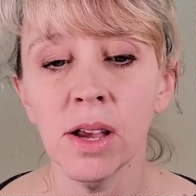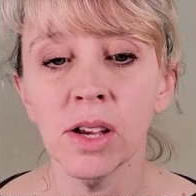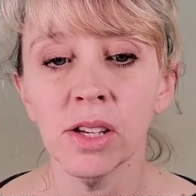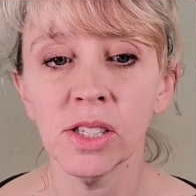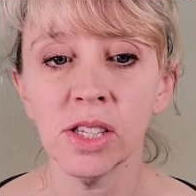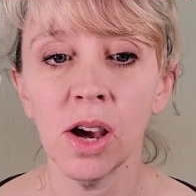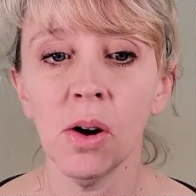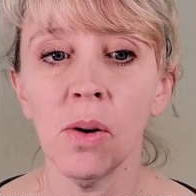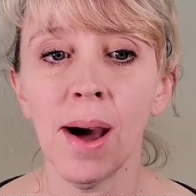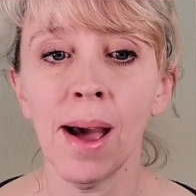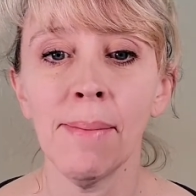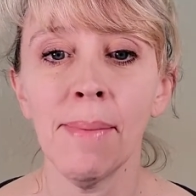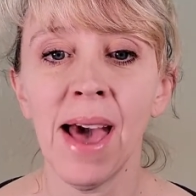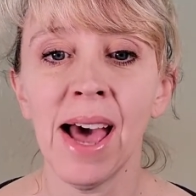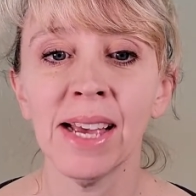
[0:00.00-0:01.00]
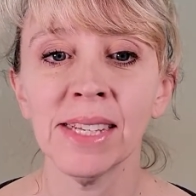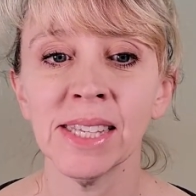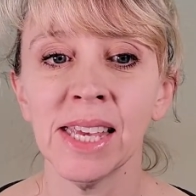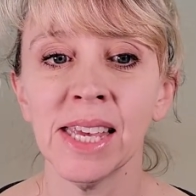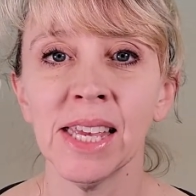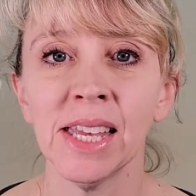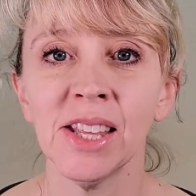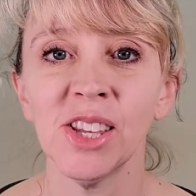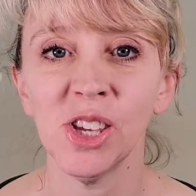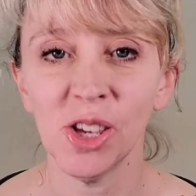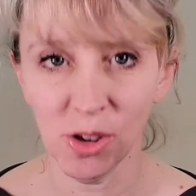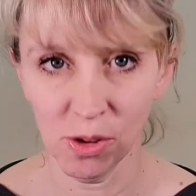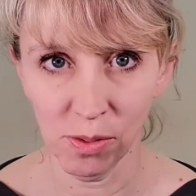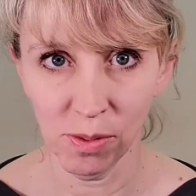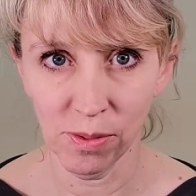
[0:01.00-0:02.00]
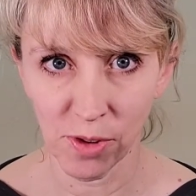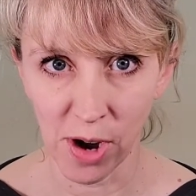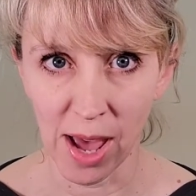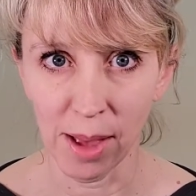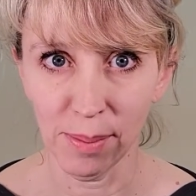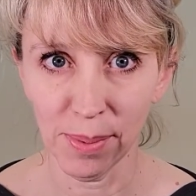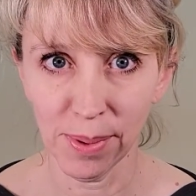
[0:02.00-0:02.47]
So I'm asking you for help.